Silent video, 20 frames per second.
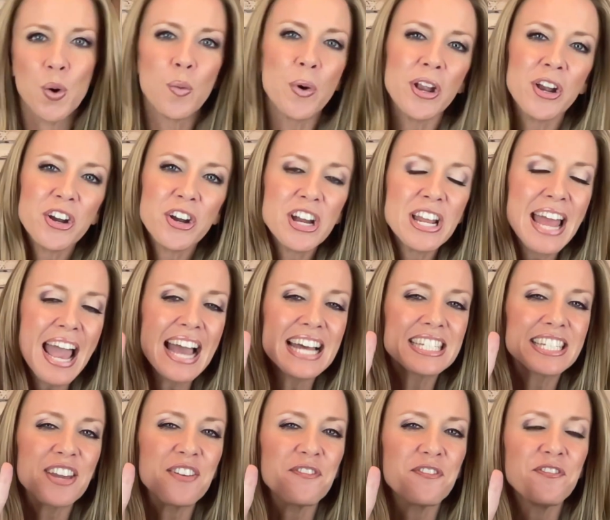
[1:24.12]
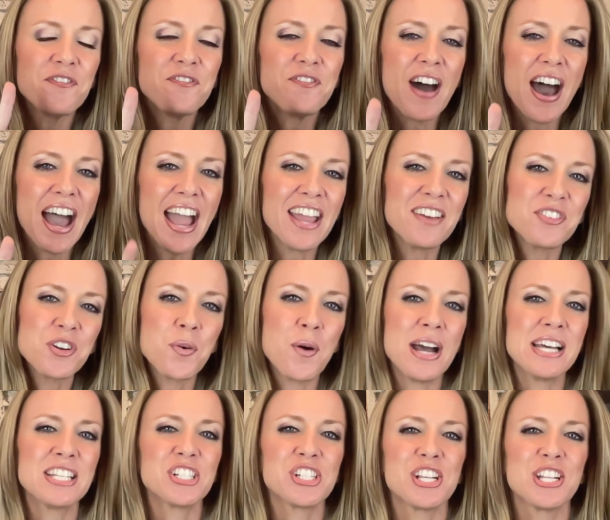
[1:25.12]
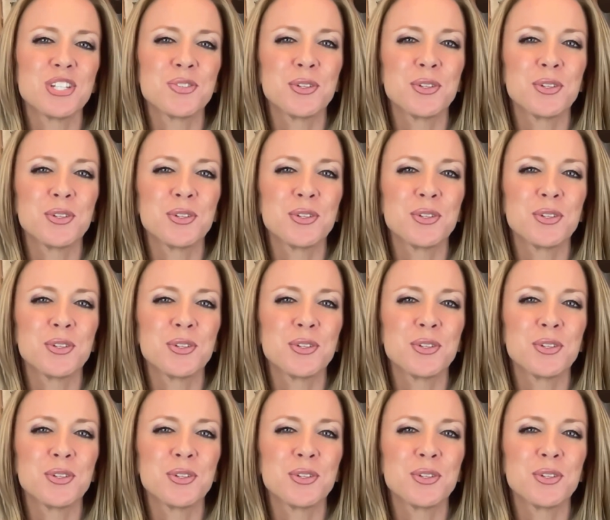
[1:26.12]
We are going to ask it five questions.